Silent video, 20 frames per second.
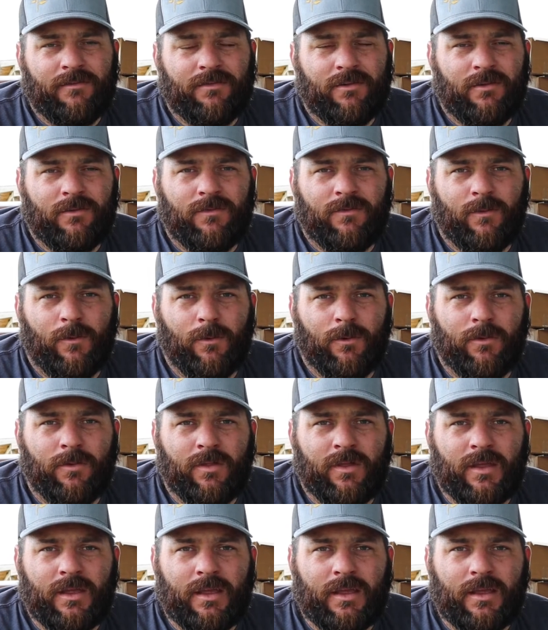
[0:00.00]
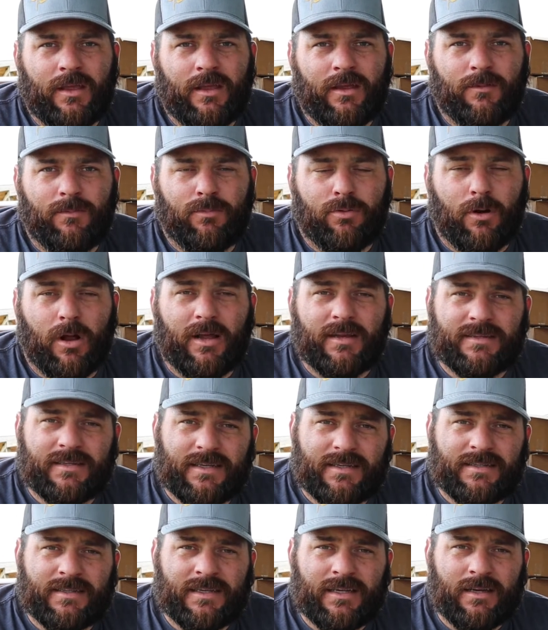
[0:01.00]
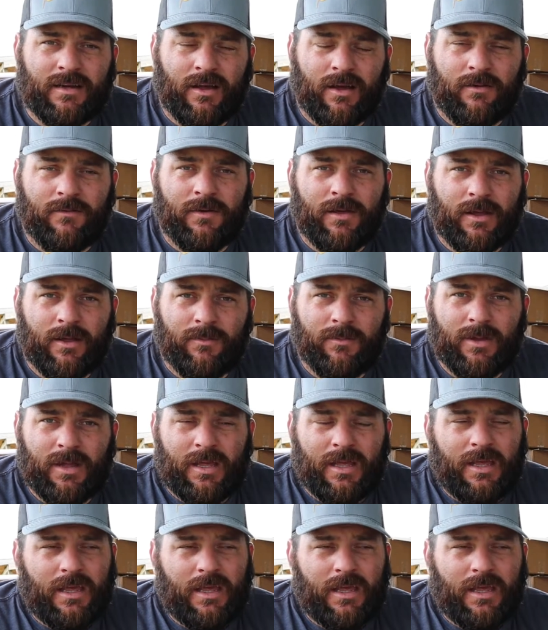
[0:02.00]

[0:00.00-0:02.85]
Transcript: for the processing of him.